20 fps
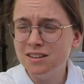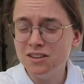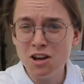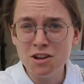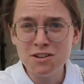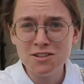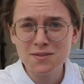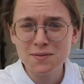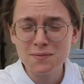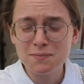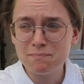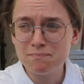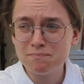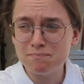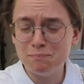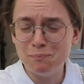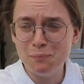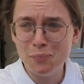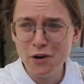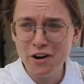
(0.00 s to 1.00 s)
not
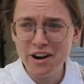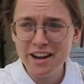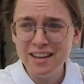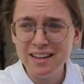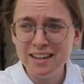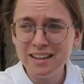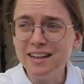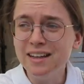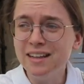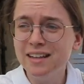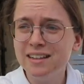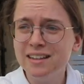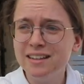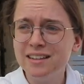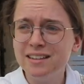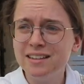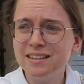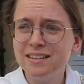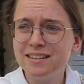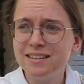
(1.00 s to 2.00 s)
break
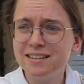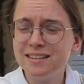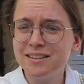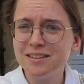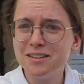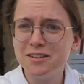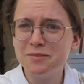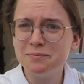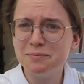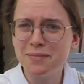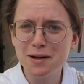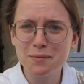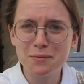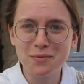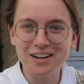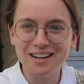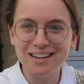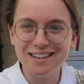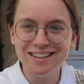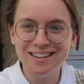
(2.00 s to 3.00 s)
my
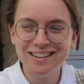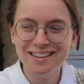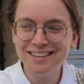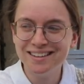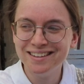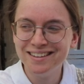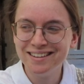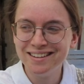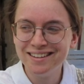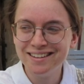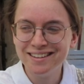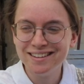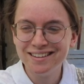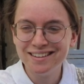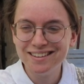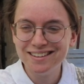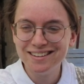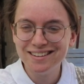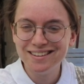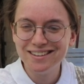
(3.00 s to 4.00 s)
brain
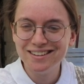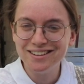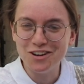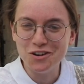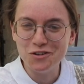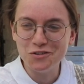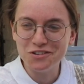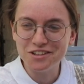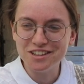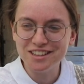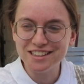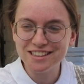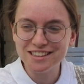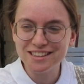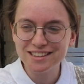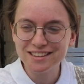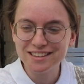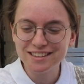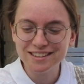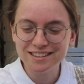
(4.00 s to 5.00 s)
over this.